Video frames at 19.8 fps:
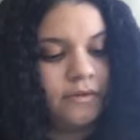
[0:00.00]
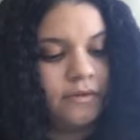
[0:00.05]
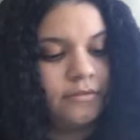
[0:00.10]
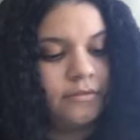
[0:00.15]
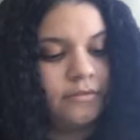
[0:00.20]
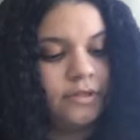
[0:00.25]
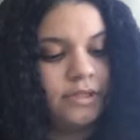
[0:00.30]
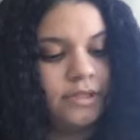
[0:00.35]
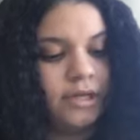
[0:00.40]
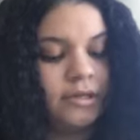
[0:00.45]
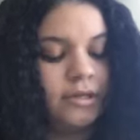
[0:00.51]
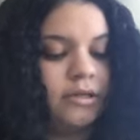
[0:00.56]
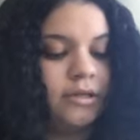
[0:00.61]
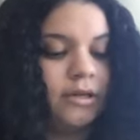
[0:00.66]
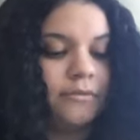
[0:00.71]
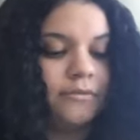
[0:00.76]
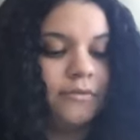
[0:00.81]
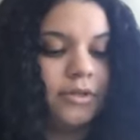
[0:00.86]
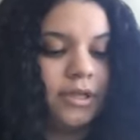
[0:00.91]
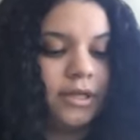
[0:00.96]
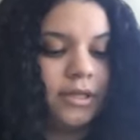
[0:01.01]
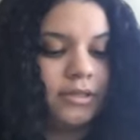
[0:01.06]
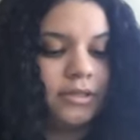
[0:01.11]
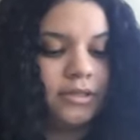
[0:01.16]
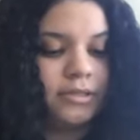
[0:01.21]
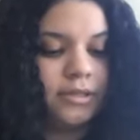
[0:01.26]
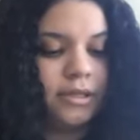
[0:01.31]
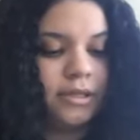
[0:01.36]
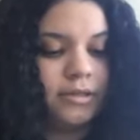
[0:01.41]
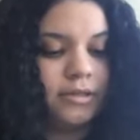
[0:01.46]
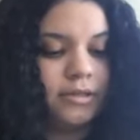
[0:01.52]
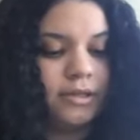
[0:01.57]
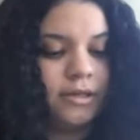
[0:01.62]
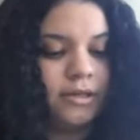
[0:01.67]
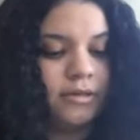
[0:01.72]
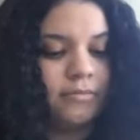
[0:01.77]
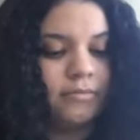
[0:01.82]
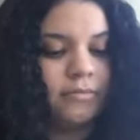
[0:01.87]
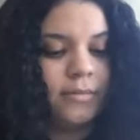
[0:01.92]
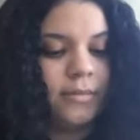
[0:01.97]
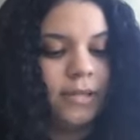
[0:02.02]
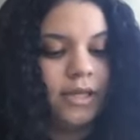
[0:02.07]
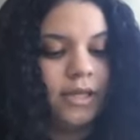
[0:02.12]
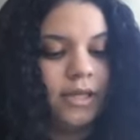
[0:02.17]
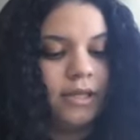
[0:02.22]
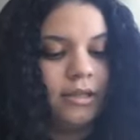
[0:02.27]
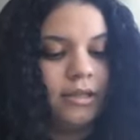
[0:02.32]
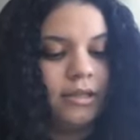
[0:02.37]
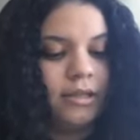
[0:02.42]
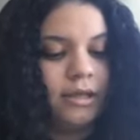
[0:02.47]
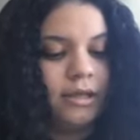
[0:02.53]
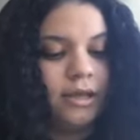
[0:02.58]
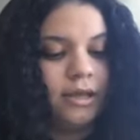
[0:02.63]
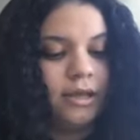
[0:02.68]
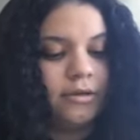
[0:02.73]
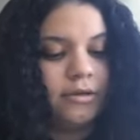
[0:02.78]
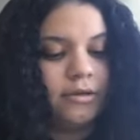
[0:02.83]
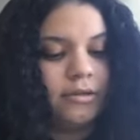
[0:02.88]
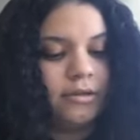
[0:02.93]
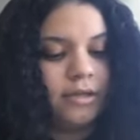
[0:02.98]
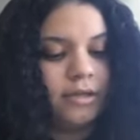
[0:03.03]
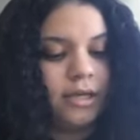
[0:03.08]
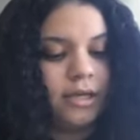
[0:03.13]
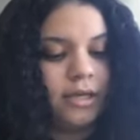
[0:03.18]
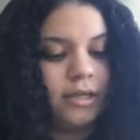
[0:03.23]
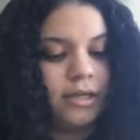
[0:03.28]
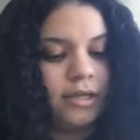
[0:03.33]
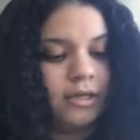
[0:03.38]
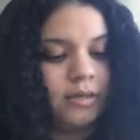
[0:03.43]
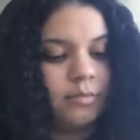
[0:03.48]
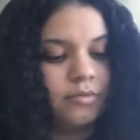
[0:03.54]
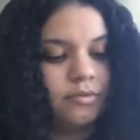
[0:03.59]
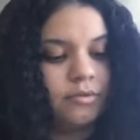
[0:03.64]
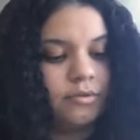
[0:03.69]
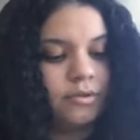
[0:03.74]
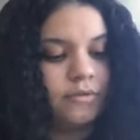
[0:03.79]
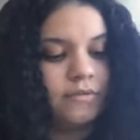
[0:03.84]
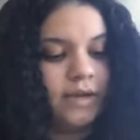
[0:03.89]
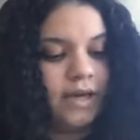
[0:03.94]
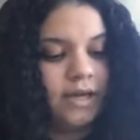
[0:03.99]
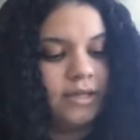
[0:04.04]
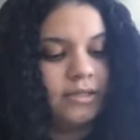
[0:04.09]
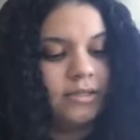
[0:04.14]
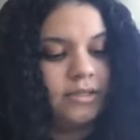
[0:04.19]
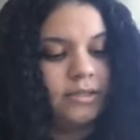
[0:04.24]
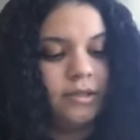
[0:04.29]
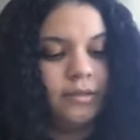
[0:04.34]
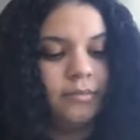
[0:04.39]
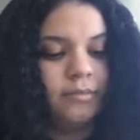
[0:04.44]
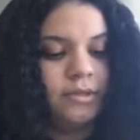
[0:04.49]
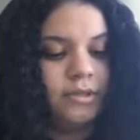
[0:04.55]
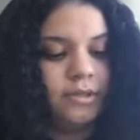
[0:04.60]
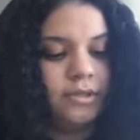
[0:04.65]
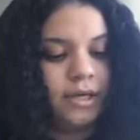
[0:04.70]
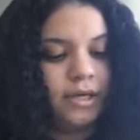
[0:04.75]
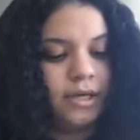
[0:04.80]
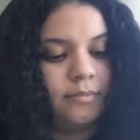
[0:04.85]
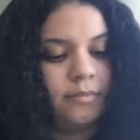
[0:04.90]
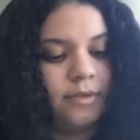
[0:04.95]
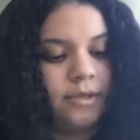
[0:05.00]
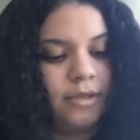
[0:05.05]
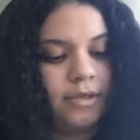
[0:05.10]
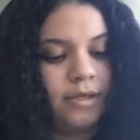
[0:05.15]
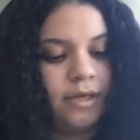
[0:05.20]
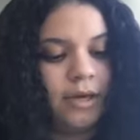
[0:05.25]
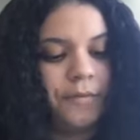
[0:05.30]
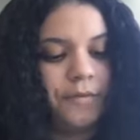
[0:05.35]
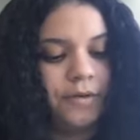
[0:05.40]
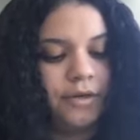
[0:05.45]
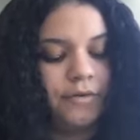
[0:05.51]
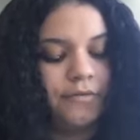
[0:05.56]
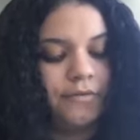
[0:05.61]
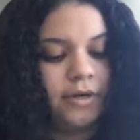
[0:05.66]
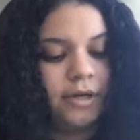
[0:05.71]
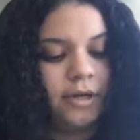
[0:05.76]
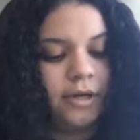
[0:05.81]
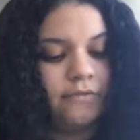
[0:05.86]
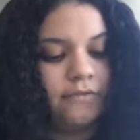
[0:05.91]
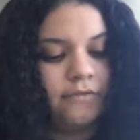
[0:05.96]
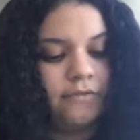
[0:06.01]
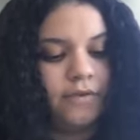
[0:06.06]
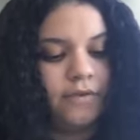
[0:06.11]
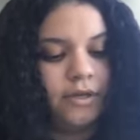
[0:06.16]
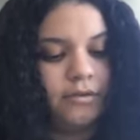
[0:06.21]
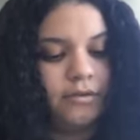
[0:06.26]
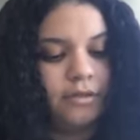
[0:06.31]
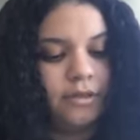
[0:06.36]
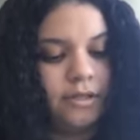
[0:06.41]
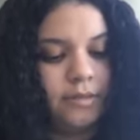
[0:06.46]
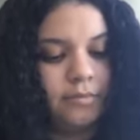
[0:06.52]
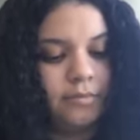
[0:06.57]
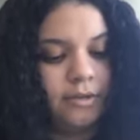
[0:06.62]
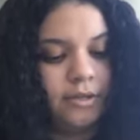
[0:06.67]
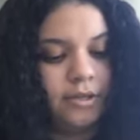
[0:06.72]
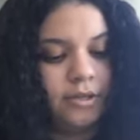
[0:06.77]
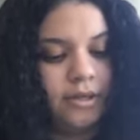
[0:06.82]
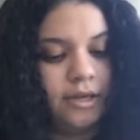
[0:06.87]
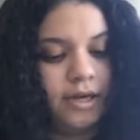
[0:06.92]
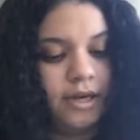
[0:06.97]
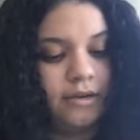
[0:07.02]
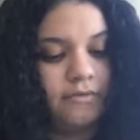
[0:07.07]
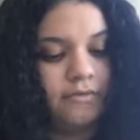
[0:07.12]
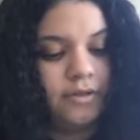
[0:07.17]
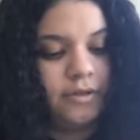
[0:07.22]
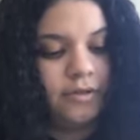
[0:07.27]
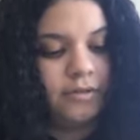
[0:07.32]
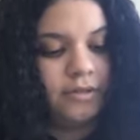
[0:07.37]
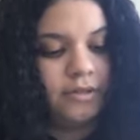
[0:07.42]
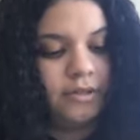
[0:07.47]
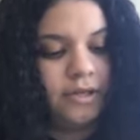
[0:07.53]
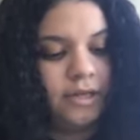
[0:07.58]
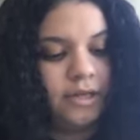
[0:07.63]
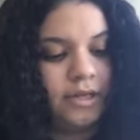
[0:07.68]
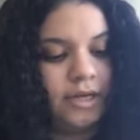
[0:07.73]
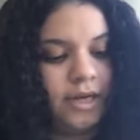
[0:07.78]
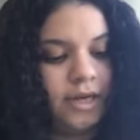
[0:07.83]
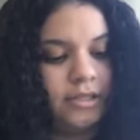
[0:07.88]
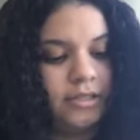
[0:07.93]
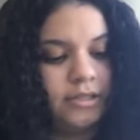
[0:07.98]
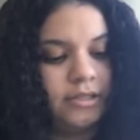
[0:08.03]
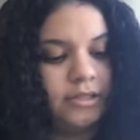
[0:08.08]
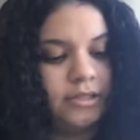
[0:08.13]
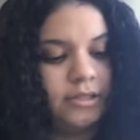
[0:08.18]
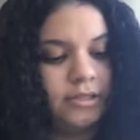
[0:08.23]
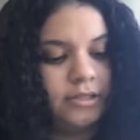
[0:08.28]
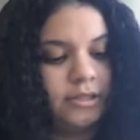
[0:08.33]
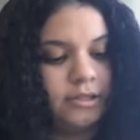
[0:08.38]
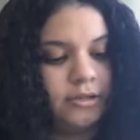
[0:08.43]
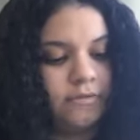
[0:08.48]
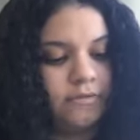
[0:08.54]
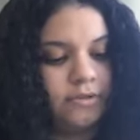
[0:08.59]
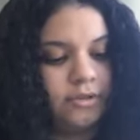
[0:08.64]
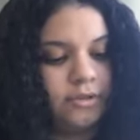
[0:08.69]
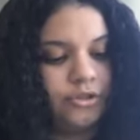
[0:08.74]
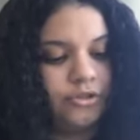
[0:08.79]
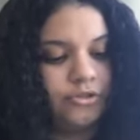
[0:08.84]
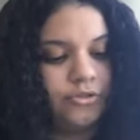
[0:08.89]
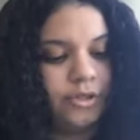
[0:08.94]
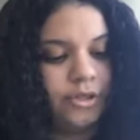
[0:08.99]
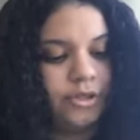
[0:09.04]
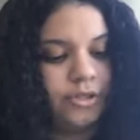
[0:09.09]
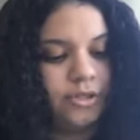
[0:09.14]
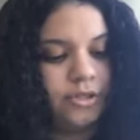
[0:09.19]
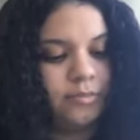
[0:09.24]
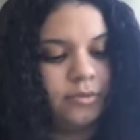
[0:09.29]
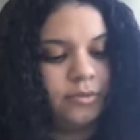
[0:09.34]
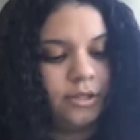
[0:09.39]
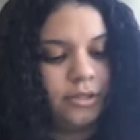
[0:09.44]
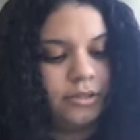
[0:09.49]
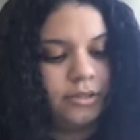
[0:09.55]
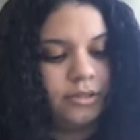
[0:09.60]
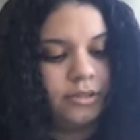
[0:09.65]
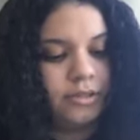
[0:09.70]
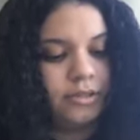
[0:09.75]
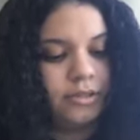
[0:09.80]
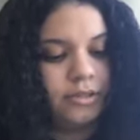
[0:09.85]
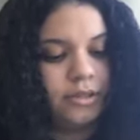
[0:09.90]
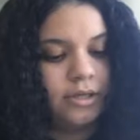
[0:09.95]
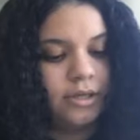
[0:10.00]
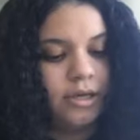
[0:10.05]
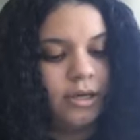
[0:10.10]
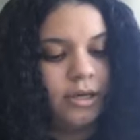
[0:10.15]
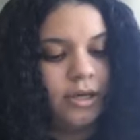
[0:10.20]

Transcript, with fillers: Of course, I did not realize this at the time. The anger lay like a pool of acid deep inside me, and whenever I felt deeply, I felt it attaching itself in the strangest places.